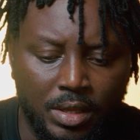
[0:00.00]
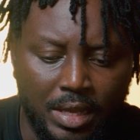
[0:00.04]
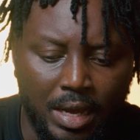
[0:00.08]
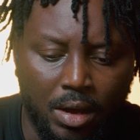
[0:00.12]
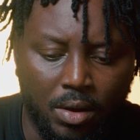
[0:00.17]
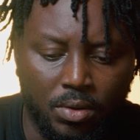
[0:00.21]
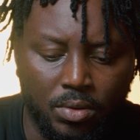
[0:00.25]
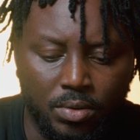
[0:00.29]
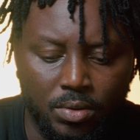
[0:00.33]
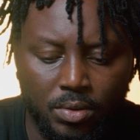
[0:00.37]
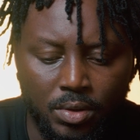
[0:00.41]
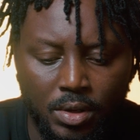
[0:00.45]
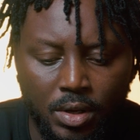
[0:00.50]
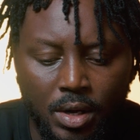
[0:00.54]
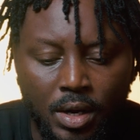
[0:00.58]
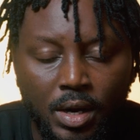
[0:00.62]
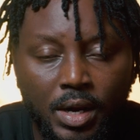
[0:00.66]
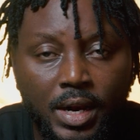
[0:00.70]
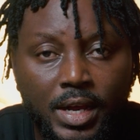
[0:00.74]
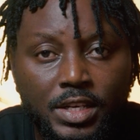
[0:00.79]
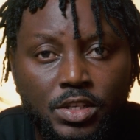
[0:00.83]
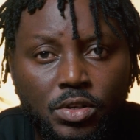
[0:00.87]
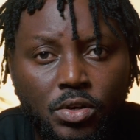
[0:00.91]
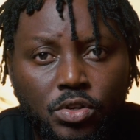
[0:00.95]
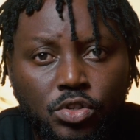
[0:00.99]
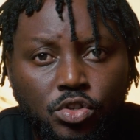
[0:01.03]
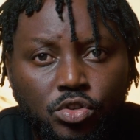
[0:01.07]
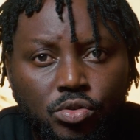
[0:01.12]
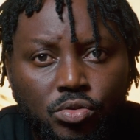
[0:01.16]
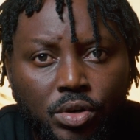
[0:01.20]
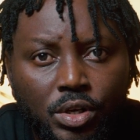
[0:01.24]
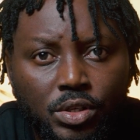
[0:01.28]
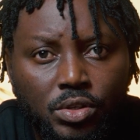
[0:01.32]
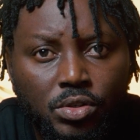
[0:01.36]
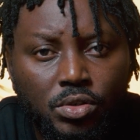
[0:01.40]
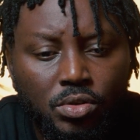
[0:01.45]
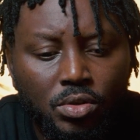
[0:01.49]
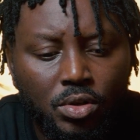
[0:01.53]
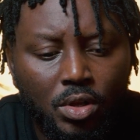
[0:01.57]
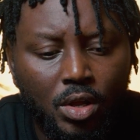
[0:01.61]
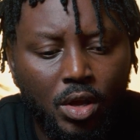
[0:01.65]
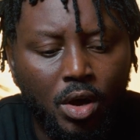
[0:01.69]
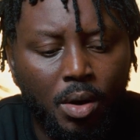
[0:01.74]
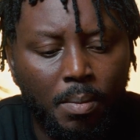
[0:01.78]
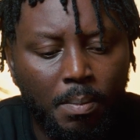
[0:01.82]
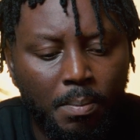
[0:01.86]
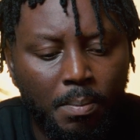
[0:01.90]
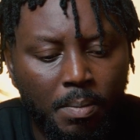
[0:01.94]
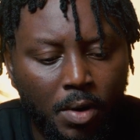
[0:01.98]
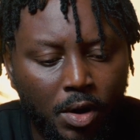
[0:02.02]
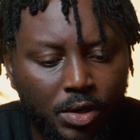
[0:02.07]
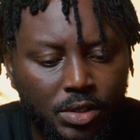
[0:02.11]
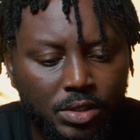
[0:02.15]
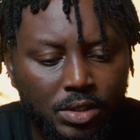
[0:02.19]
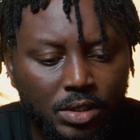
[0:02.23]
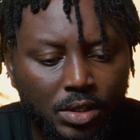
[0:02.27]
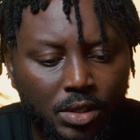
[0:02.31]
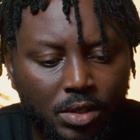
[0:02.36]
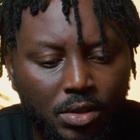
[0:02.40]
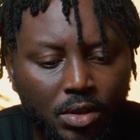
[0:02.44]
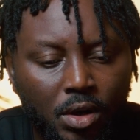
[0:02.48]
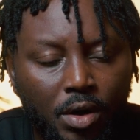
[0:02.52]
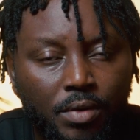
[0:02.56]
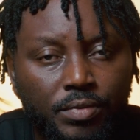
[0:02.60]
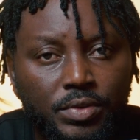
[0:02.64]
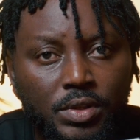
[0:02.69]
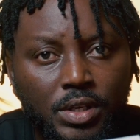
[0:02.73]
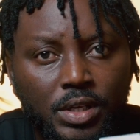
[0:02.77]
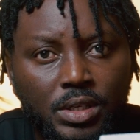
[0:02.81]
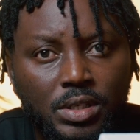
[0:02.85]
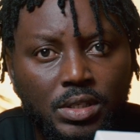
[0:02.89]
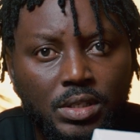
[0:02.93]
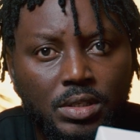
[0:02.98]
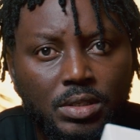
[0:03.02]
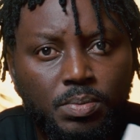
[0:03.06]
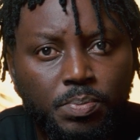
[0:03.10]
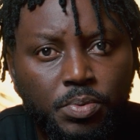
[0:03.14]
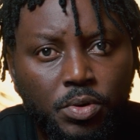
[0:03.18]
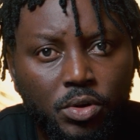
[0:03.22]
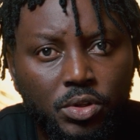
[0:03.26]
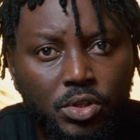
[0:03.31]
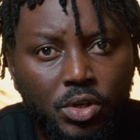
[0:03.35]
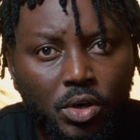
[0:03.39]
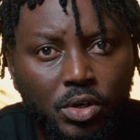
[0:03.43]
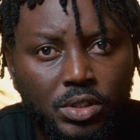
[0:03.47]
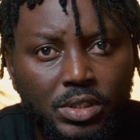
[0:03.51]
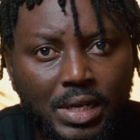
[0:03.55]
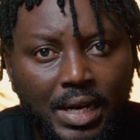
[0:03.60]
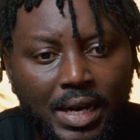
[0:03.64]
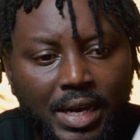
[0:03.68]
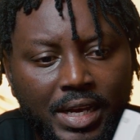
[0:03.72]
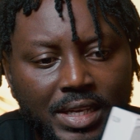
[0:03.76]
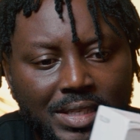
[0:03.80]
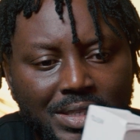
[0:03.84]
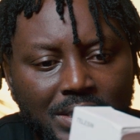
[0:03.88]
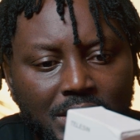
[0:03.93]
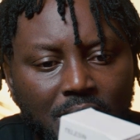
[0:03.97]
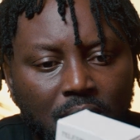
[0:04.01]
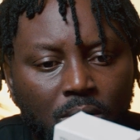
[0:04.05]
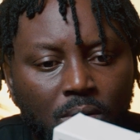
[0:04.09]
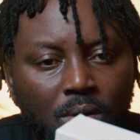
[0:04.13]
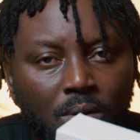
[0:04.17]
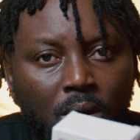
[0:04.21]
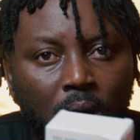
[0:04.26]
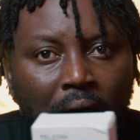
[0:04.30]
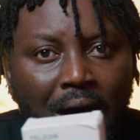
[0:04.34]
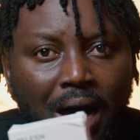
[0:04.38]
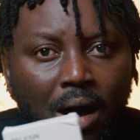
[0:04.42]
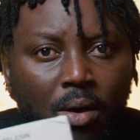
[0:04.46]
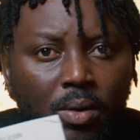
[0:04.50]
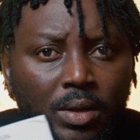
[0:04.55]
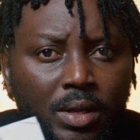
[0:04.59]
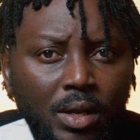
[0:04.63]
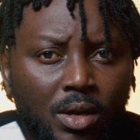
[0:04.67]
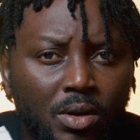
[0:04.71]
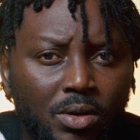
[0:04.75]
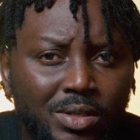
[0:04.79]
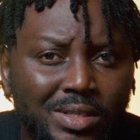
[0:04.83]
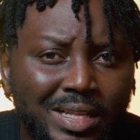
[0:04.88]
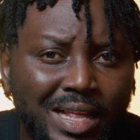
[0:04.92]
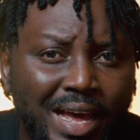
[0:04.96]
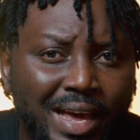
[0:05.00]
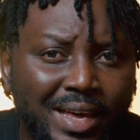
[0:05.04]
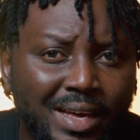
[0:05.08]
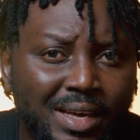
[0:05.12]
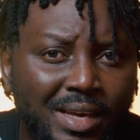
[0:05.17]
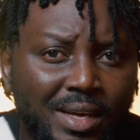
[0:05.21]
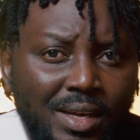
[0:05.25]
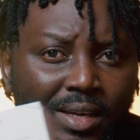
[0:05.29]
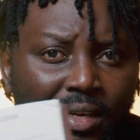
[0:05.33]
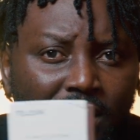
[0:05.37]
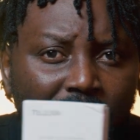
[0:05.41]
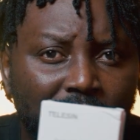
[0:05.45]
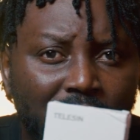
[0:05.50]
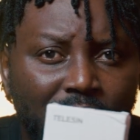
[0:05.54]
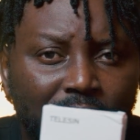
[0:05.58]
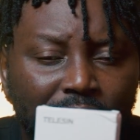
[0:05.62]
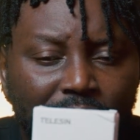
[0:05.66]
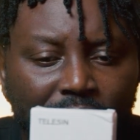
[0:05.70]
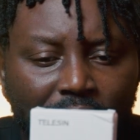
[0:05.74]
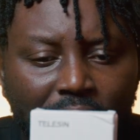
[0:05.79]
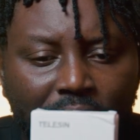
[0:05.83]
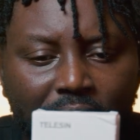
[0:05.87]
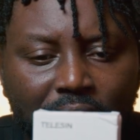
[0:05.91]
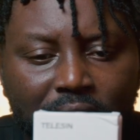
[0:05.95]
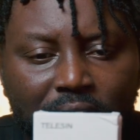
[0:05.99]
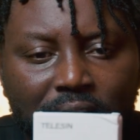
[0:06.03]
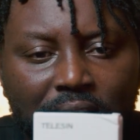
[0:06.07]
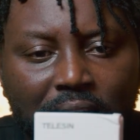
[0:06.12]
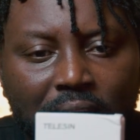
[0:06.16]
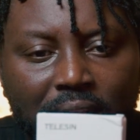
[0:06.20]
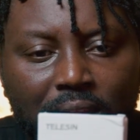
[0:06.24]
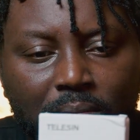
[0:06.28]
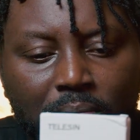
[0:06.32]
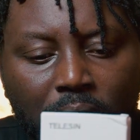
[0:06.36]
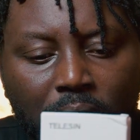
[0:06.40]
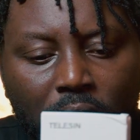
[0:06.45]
Now, let's go straight to the unboxing of this product and let's see how it looks like inside the